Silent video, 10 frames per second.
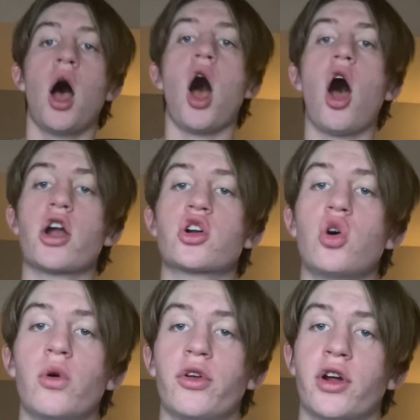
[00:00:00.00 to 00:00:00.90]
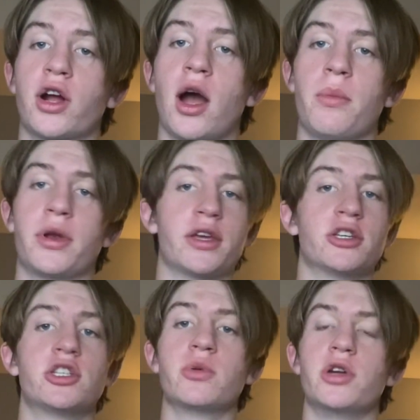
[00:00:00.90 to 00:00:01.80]
Our goal with our company
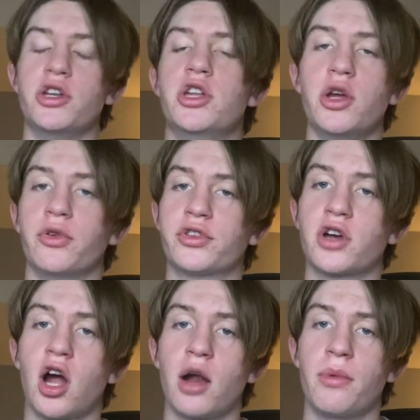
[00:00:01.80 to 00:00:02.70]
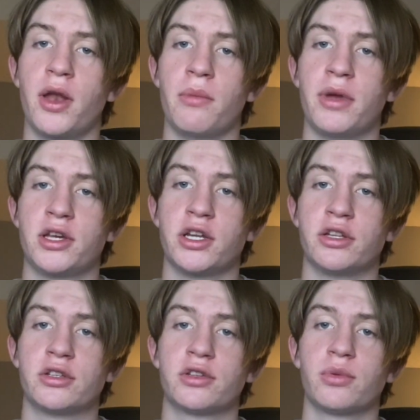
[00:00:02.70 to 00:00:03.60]
is to reduce carbon
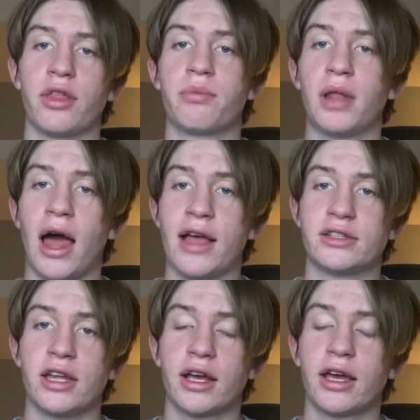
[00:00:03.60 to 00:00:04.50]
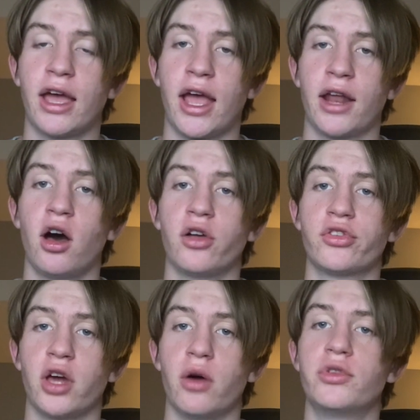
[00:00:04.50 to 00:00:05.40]
emissions with plastic and
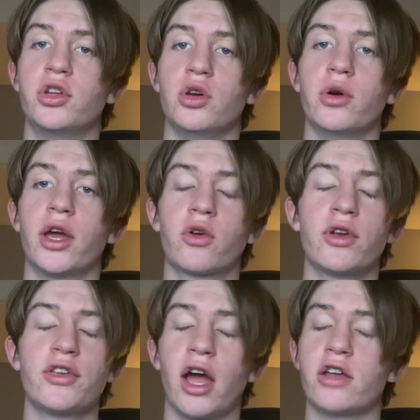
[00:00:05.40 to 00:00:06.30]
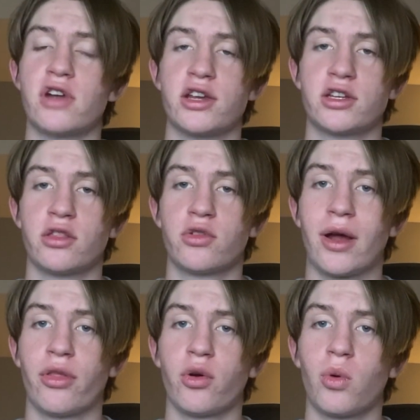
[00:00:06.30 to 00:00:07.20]
also to increase hydration
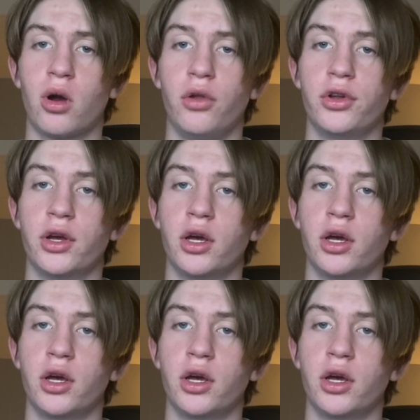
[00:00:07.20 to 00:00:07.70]
throughout the world.